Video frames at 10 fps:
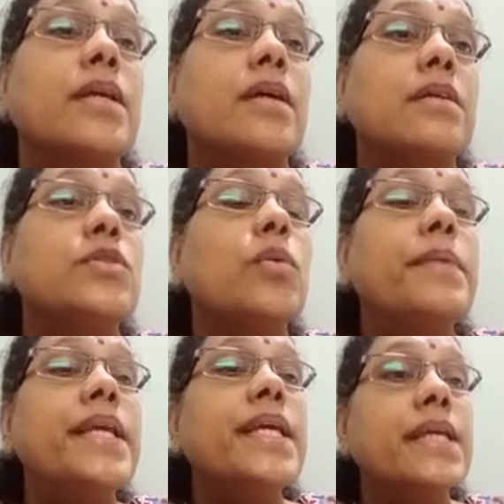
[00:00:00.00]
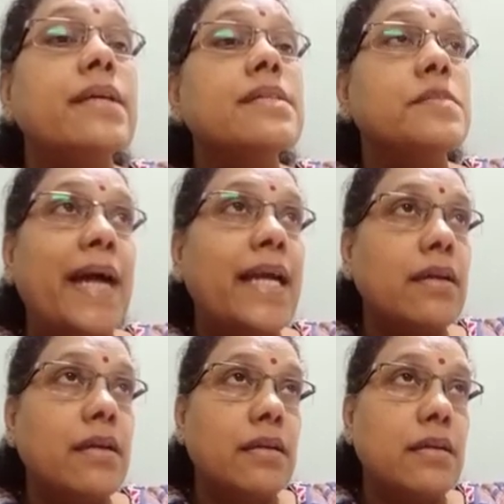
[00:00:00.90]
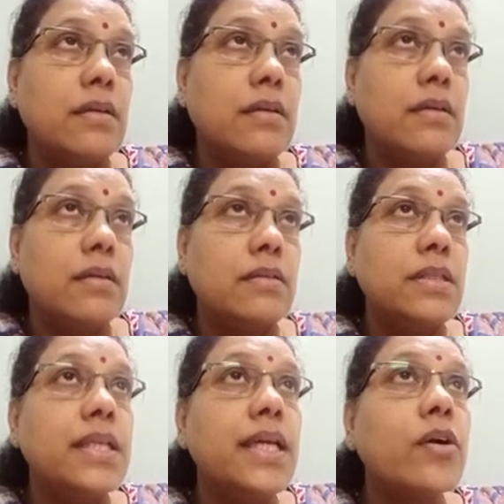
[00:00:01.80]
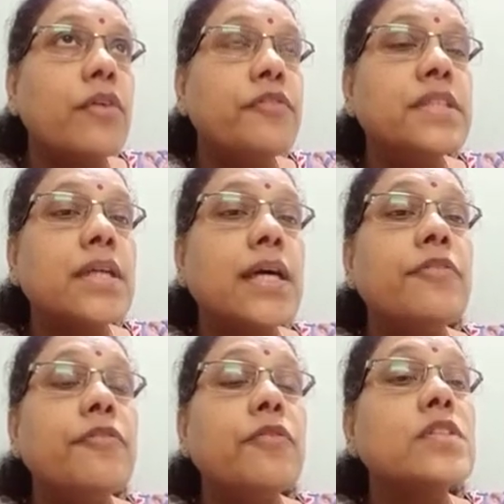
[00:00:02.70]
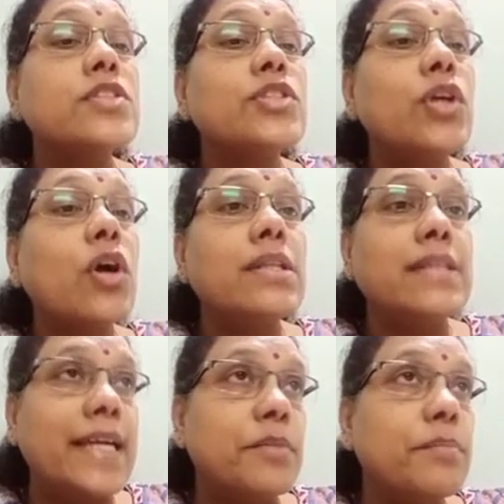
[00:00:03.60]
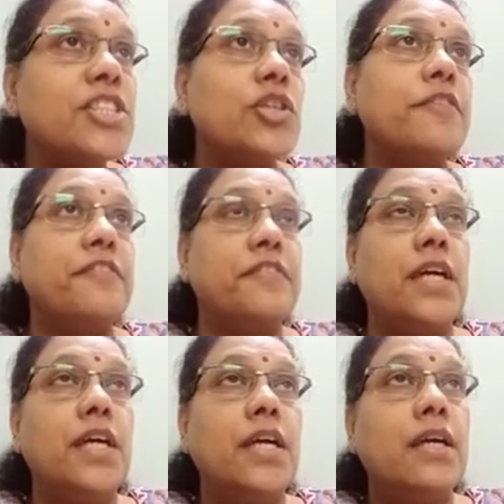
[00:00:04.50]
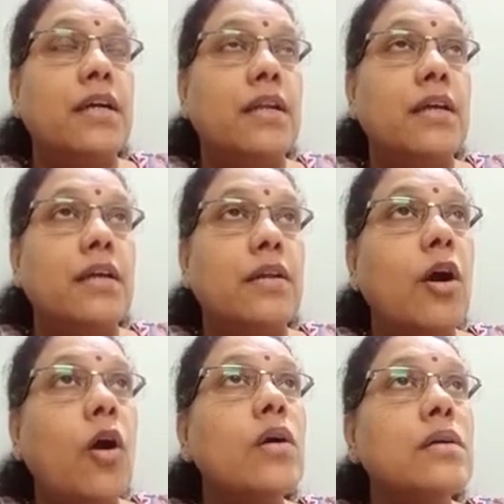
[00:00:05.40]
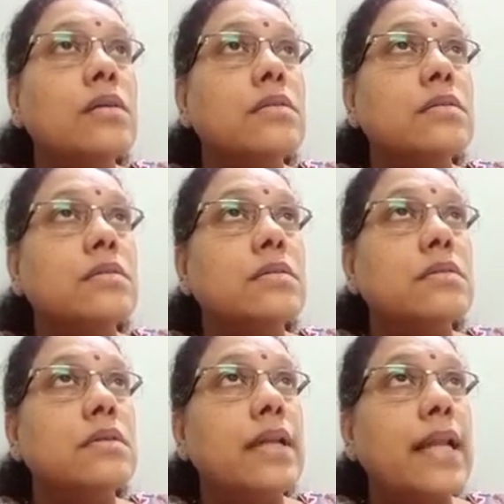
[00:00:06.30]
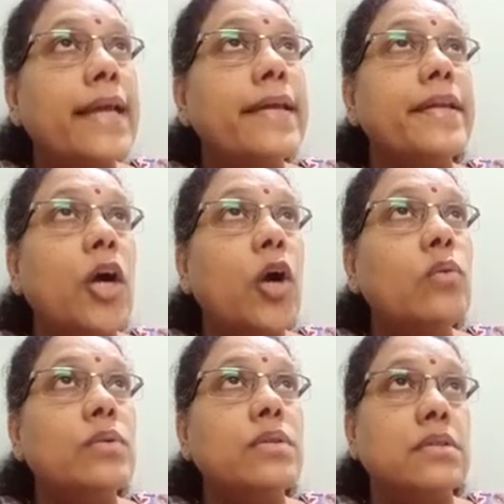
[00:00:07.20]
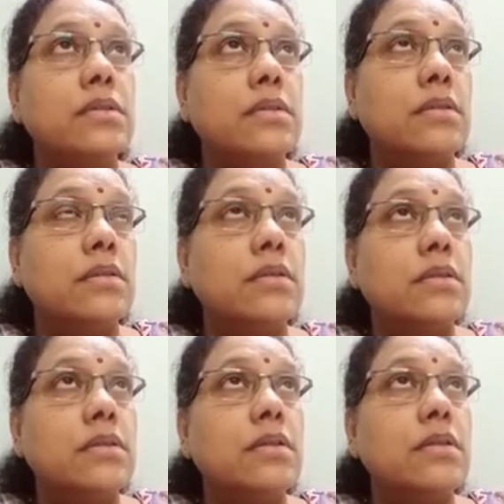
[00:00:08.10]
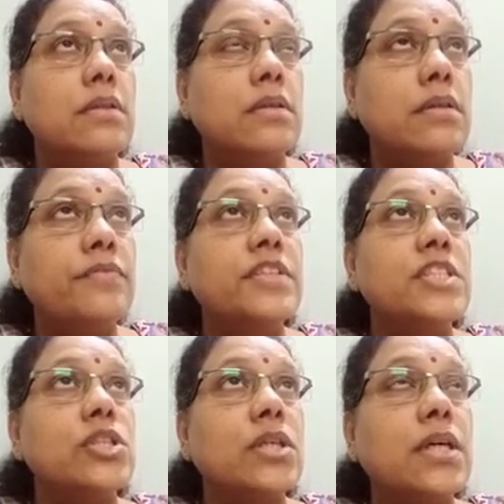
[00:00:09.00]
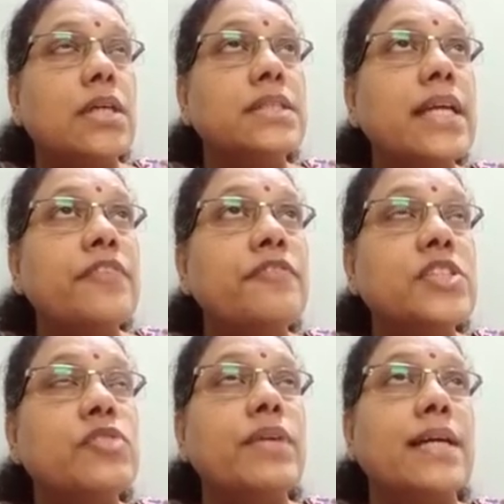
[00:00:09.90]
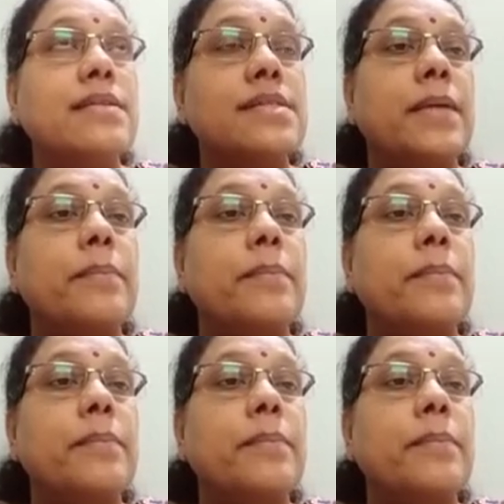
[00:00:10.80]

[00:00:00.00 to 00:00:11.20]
So many years back, the neck of giraffe was not that much of long like now, which giraffe which we are seeing.